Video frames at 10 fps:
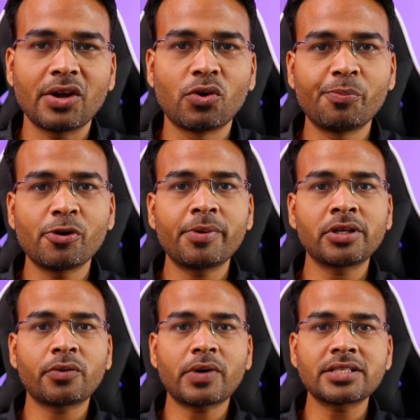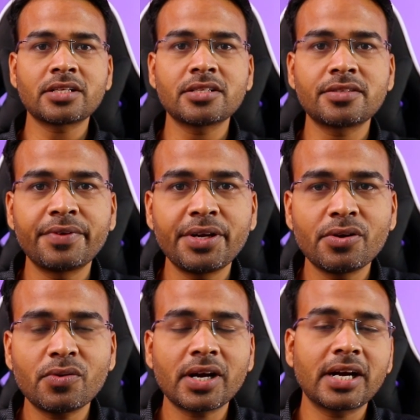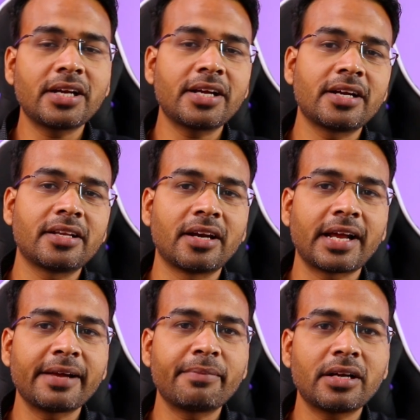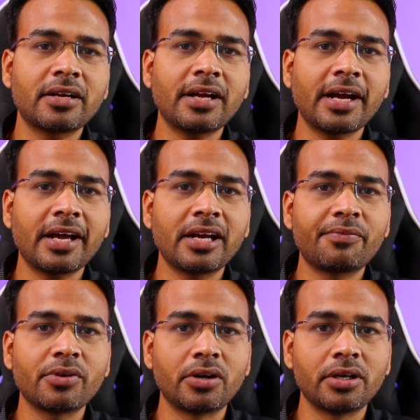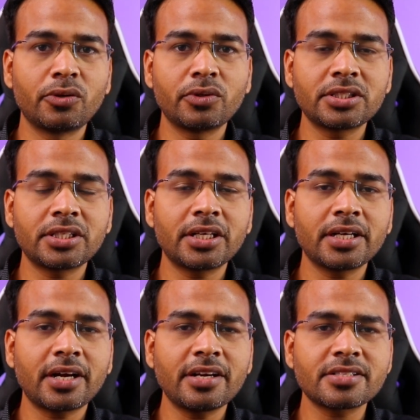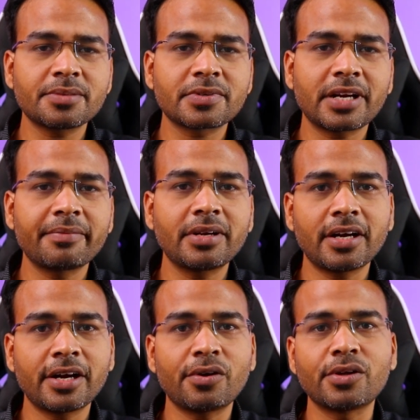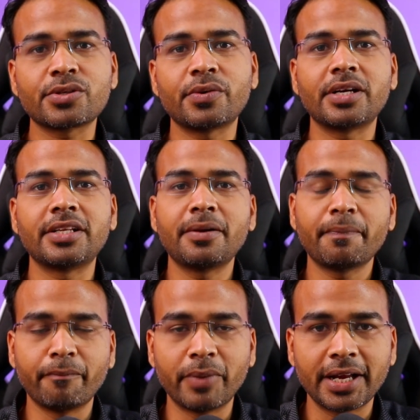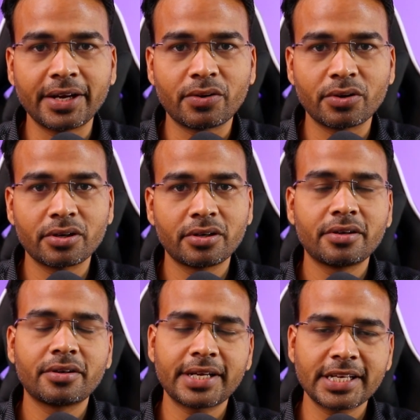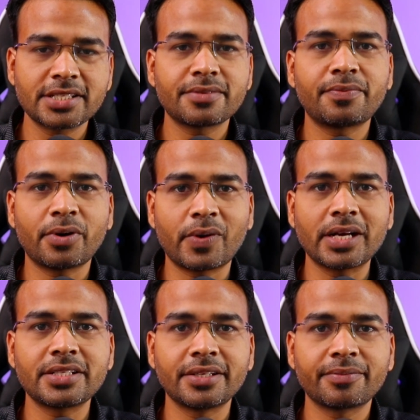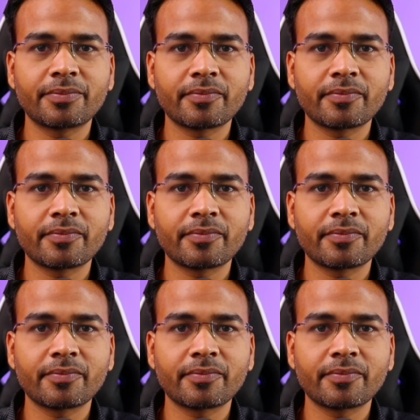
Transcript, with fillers: I hope you have enjoyed watching this video. Kindly hit the like button, and if you are new to the channel, kindly subscribe it and also hit the bell icon. Thanks for watching.